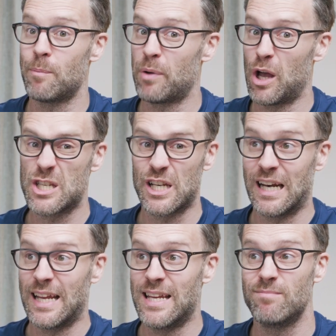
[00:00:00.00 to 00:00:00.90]
I
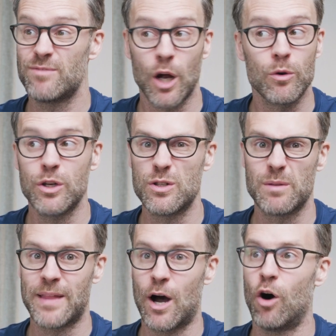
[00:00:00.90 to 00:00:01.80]
personally don't use
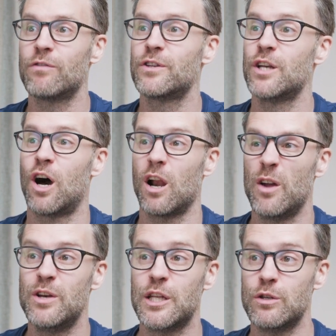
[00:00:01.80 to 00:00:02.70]
them that often. I'll
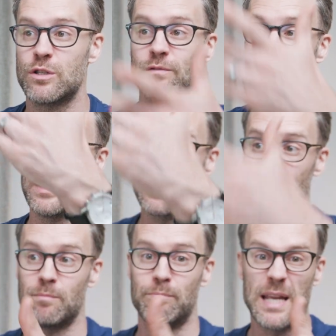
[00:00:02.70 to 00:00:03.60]
only use them for these
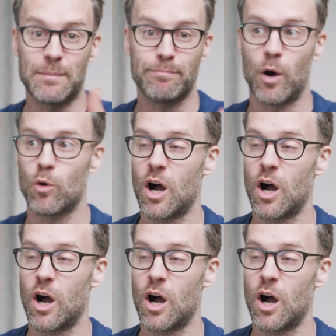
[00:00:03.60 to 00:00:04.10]
kind of big bulk